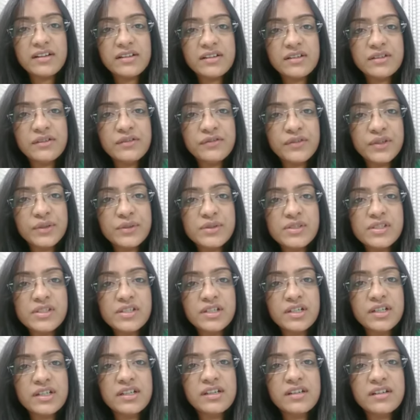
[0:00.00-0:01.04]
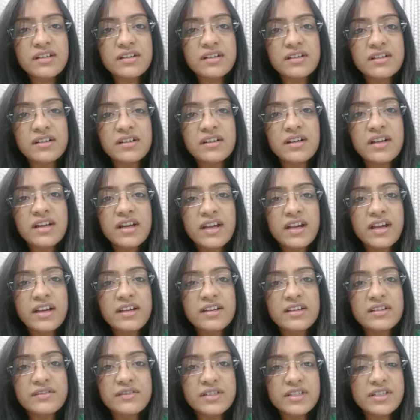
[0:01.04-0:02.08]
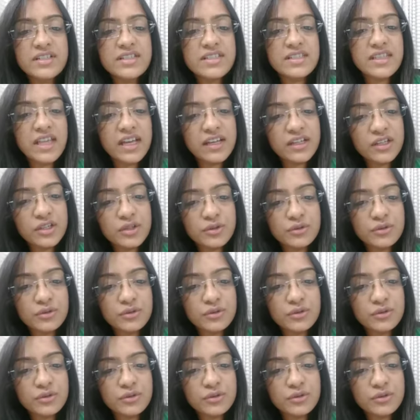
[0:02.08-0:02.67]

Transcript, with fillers: the future uh, endeavors. Thank